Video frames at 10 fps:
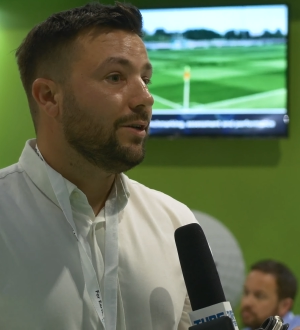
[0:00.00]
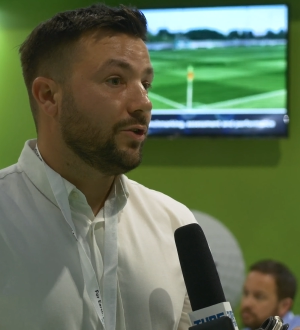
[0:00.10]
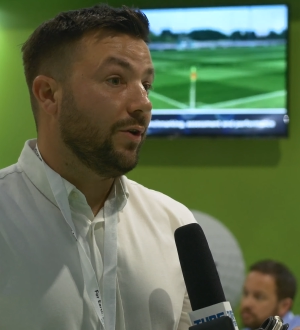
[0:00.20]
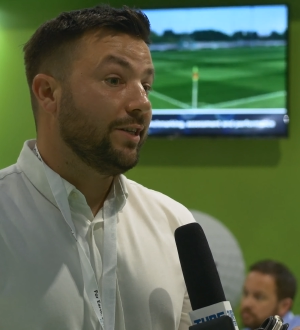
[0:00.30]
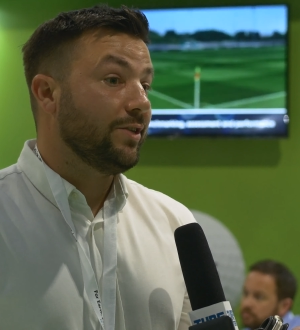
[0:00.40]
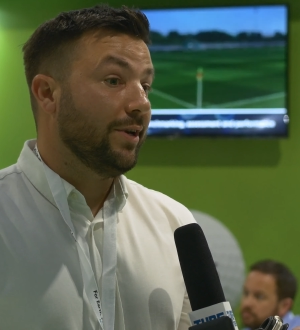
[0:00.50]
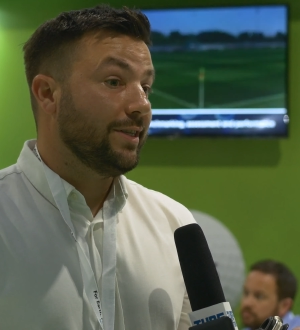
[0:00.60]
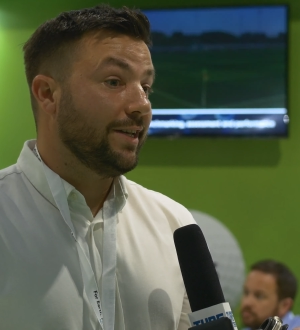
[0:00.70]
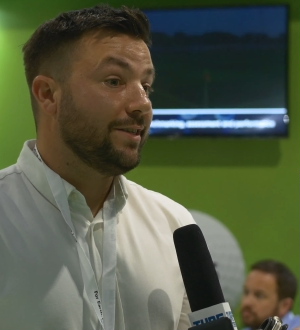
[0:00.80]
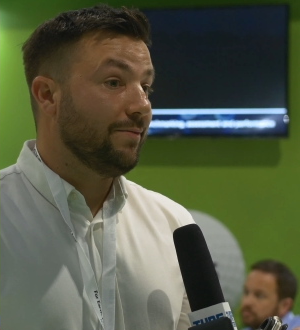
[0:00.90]
Speaker 1: trying to
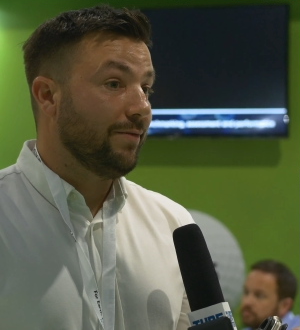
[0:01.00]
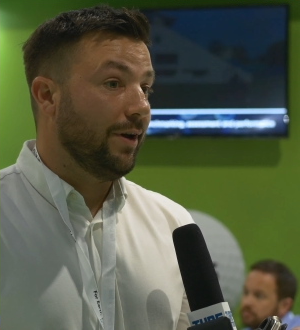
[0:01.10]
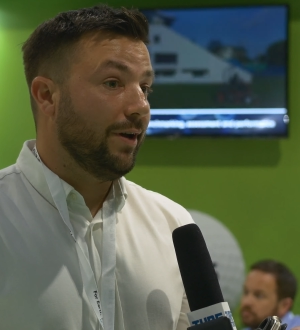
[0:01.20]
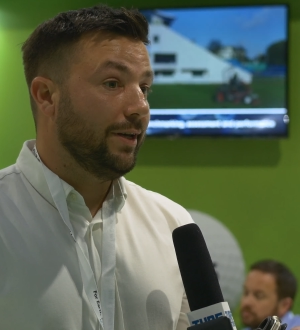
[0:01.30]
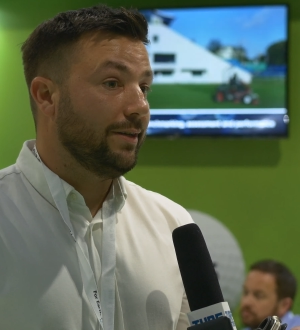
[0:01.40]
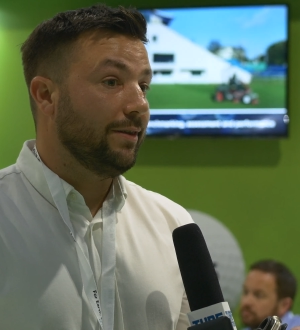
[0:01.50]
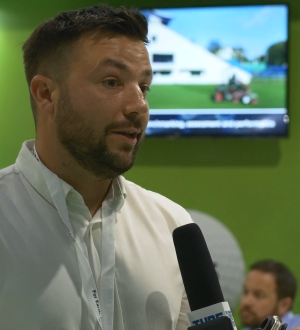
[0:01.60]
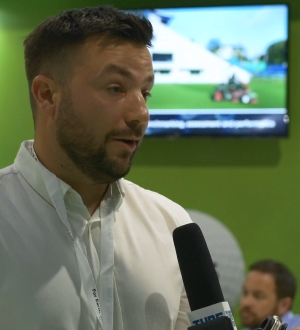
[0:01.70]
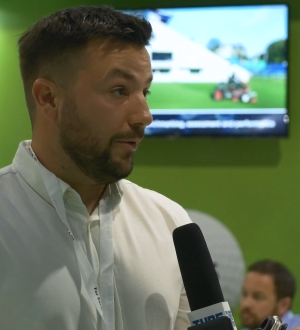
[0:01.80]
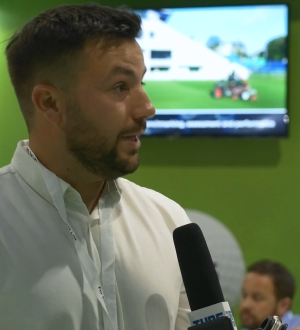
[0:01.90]
identify the
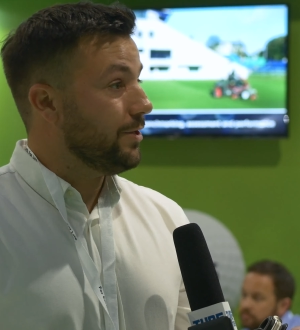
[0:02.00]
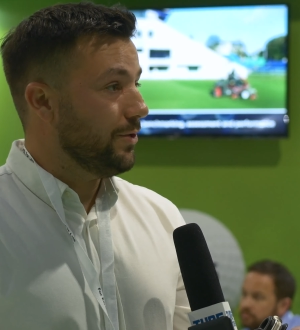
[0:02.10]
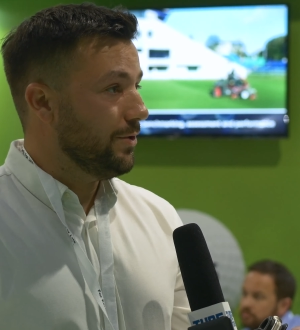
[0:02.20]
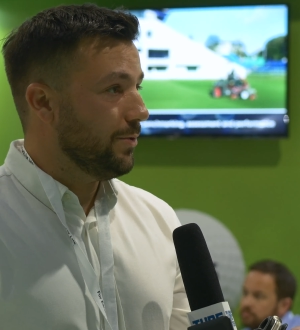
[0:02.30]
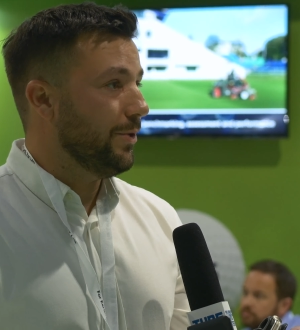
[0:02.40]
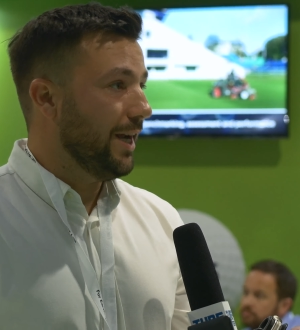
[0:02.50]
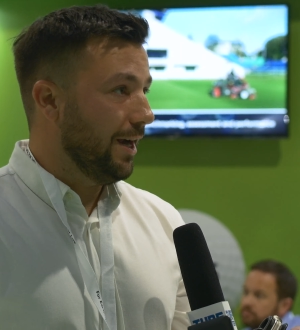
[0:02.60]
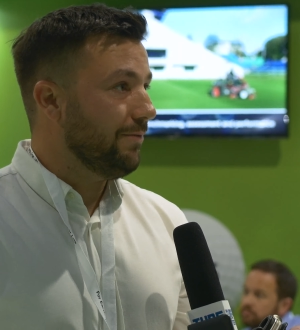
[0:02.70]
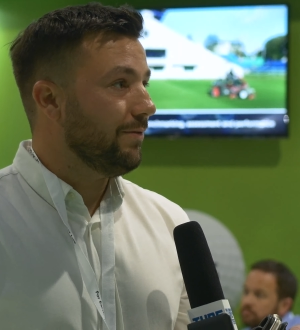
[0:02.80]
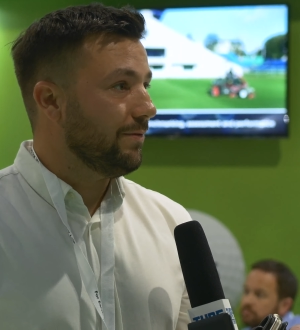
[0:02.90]
current issues that we
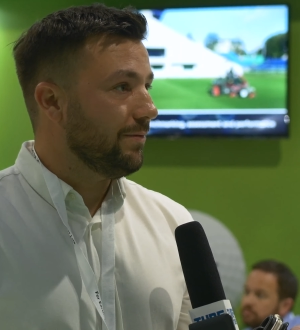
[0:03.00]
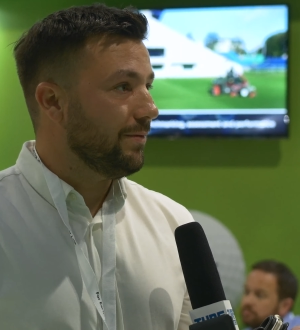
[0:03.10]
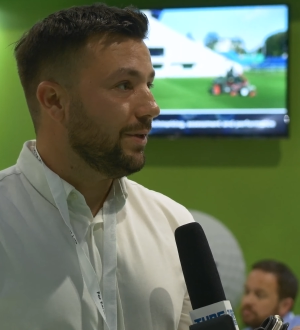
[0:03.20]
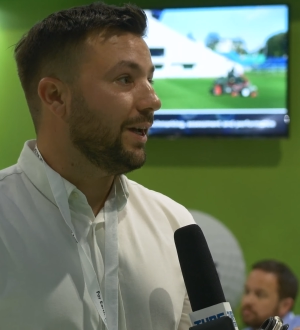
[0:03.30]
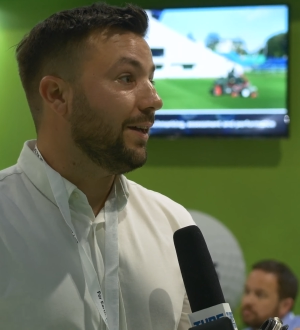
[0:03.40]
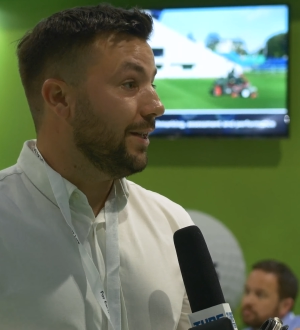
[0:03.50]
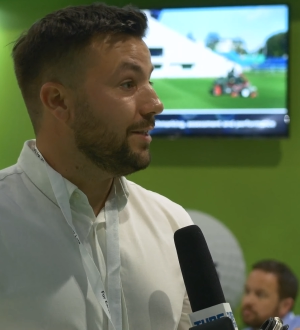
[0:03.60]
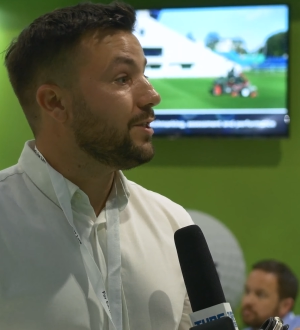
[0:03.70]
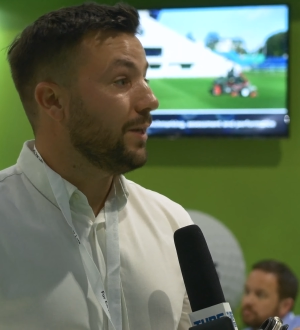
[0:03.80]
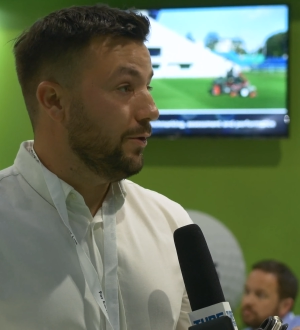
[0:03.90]
have and
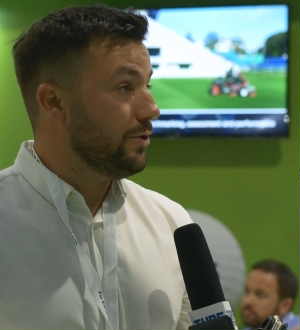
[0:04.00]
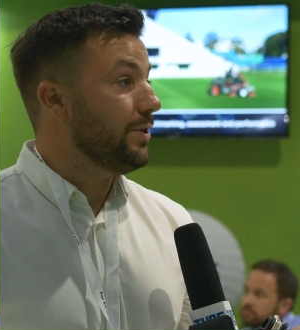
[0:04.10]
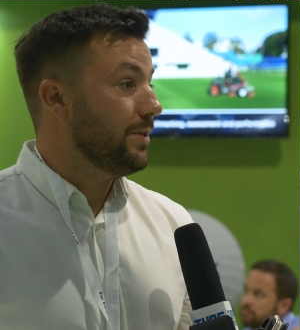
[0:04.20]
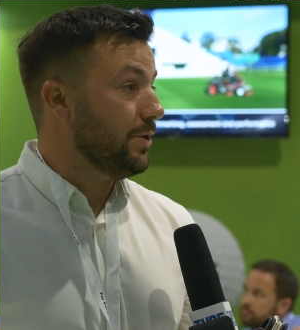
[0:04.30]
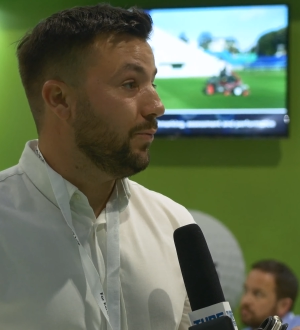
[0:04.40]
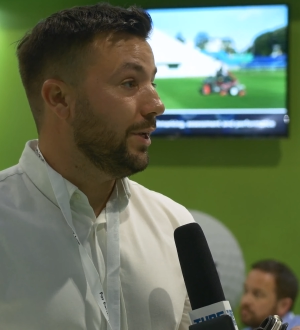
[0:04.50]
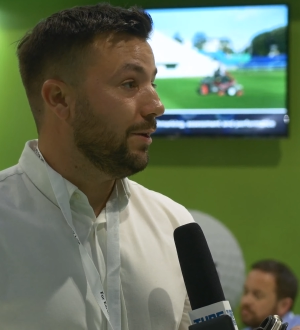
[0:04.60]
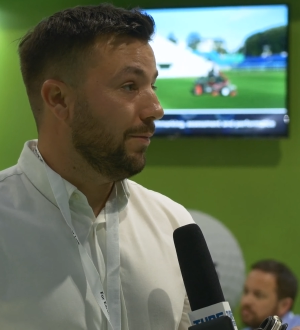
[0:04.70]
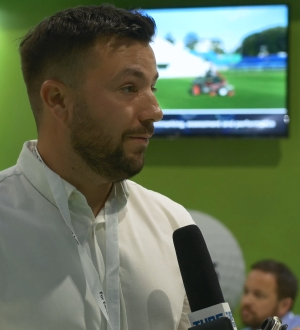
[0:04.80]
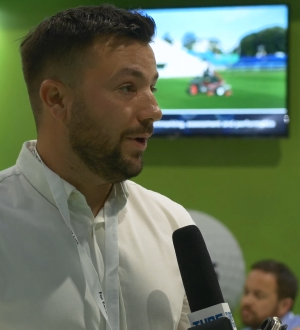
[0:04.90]
then solutions that we
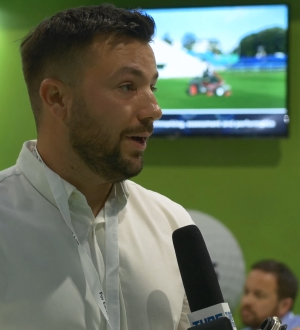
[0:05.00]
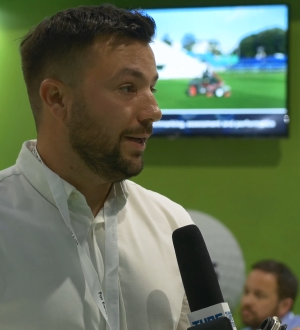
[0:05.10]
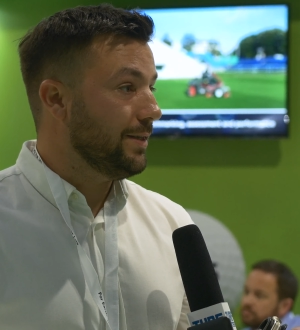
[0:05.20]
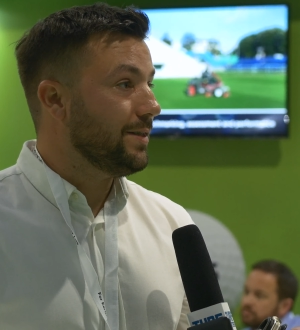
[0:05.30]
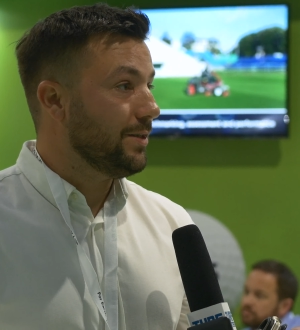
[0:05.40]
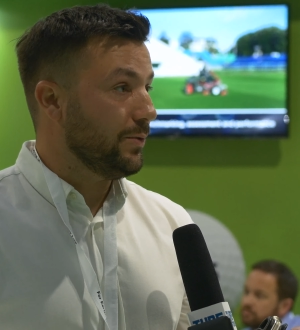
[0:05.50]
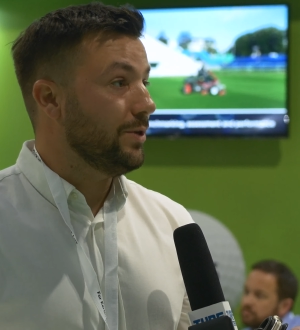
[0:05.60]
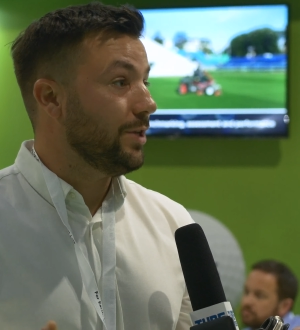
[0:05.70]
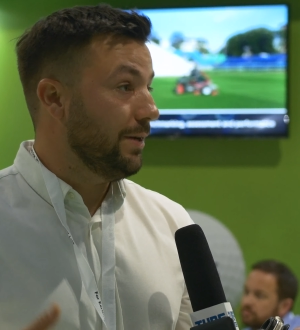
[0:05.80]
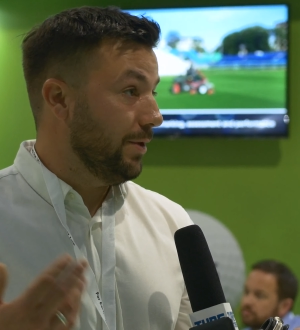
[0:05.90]
can provide to
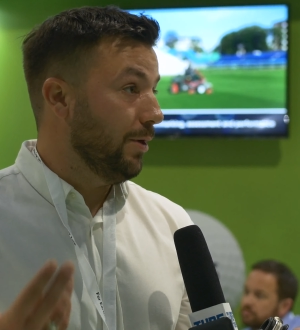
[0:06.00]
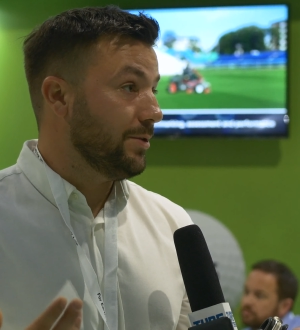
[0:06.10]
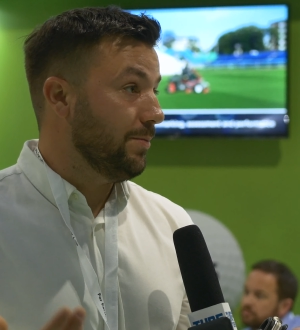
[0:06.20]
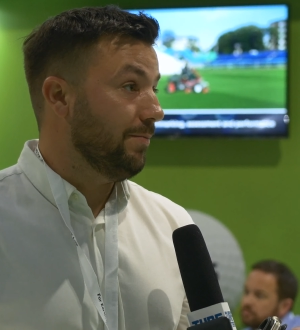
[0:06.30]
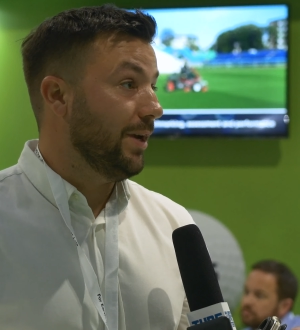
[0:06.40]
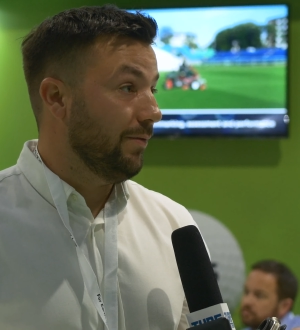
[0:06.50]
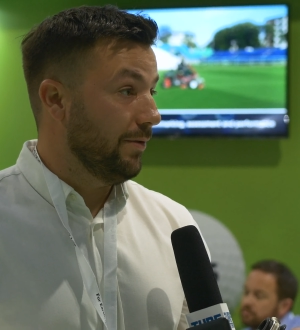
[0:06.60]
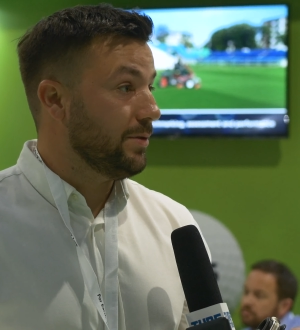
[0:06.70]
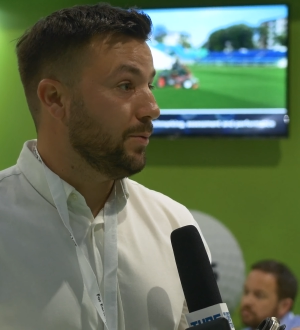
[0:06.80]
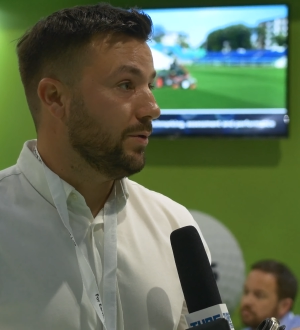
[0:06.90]
achieve the optimum level
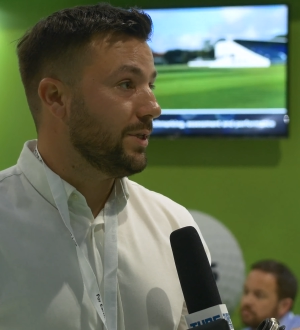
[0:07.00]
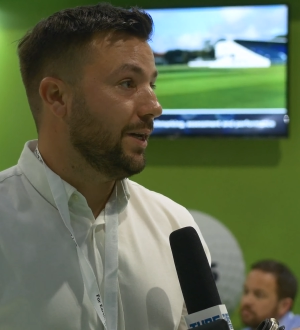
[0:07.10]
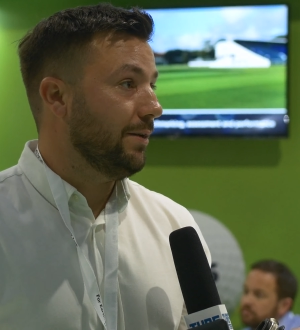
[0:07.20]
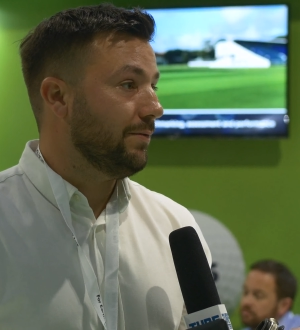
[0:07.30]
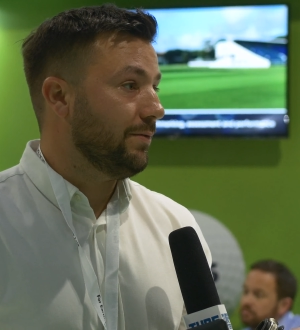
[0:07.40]
of sports turf.